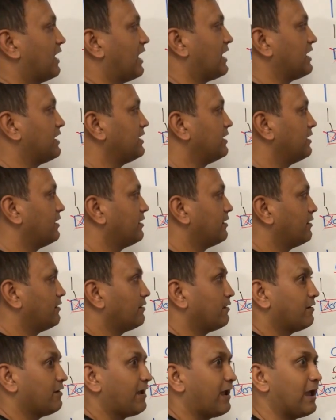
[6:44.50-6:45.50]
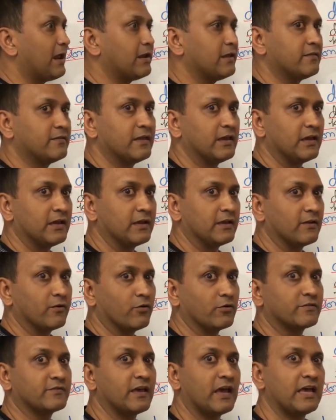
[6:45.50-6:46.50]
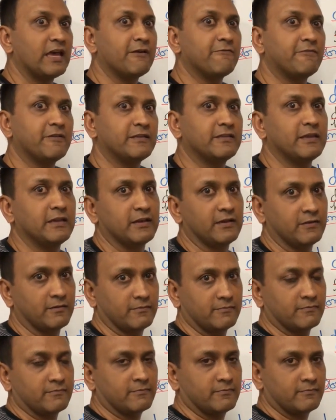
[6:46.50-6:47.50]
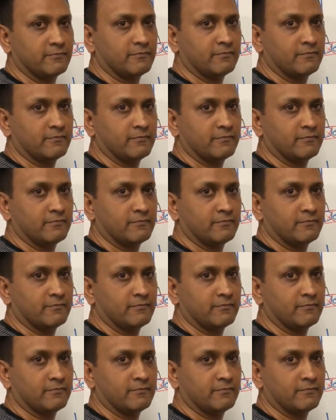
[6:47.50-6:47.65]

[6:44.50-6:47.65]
say anything or say everything.